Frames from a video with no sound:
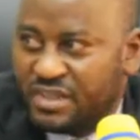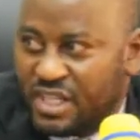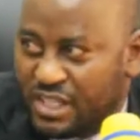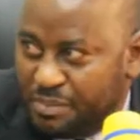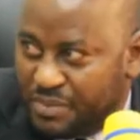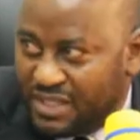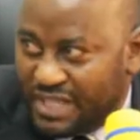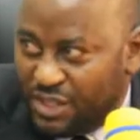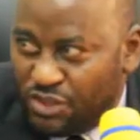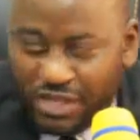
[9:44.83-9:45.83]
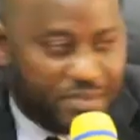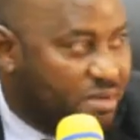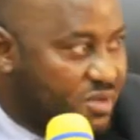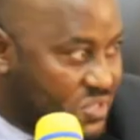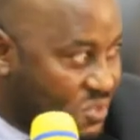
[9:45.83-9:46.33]
The new
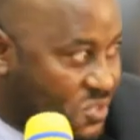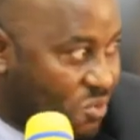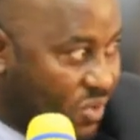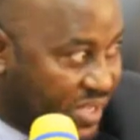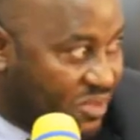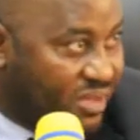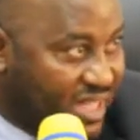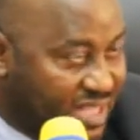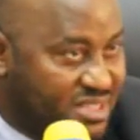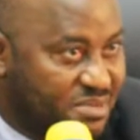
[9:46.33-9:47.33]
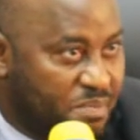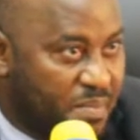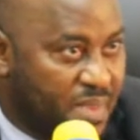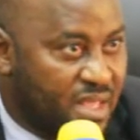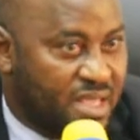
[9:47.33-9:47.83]
DPM is also working on that.
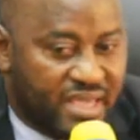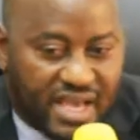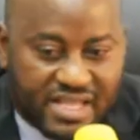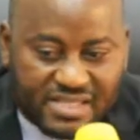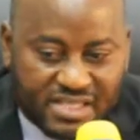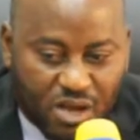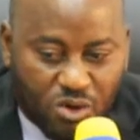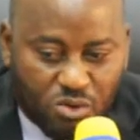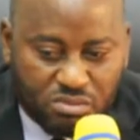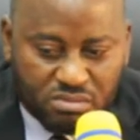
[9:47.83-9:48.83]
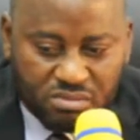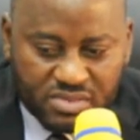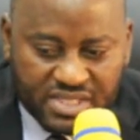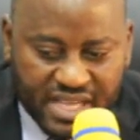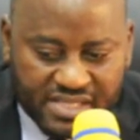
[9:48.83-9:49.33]
He has now
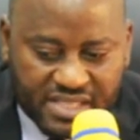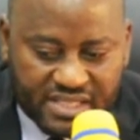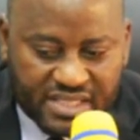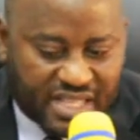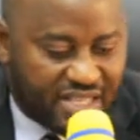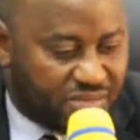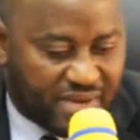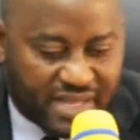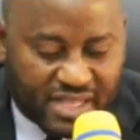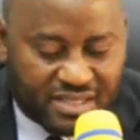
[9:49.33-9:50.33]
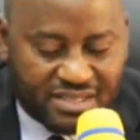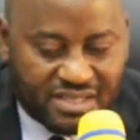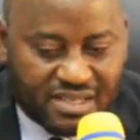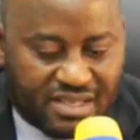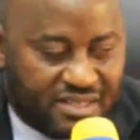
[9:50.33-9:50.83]
dissected and divided
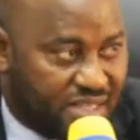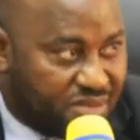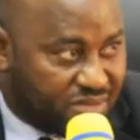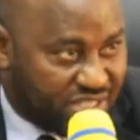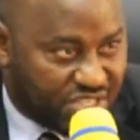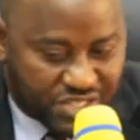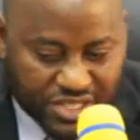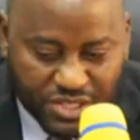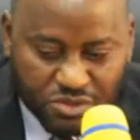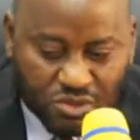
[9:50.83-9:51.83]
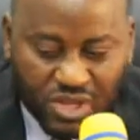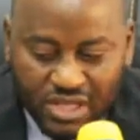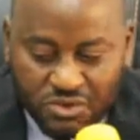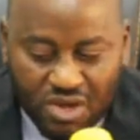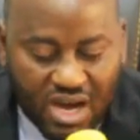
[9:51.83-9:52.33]
the registry in
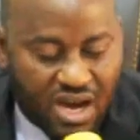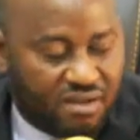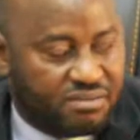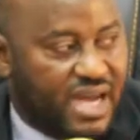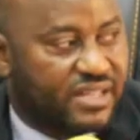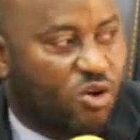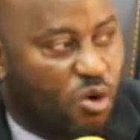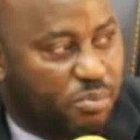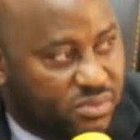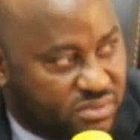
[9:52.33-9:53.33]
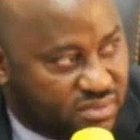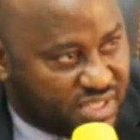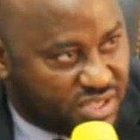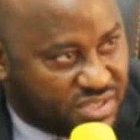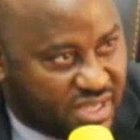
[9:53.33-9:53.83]
order to have an open
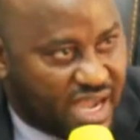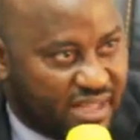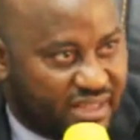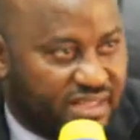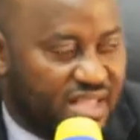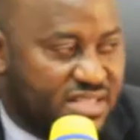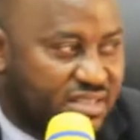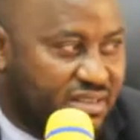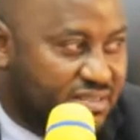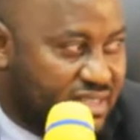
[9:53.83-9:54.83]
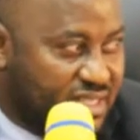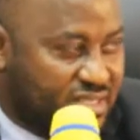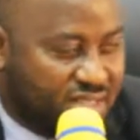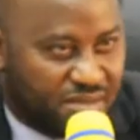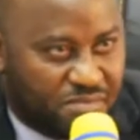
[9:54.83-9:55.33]
registry and then a secret
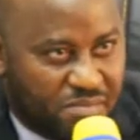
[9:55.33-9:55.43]
registry.